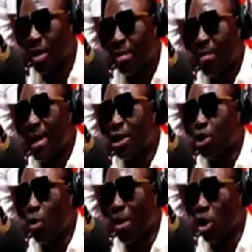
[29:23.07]

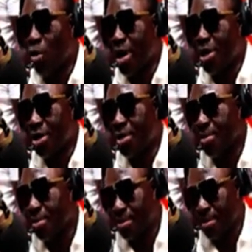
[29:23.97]
Magister, but your money.
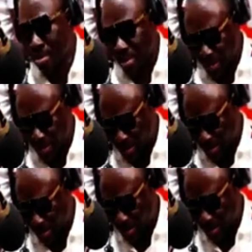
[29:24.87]

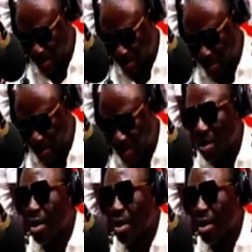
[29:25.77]
Ernesto, Papa.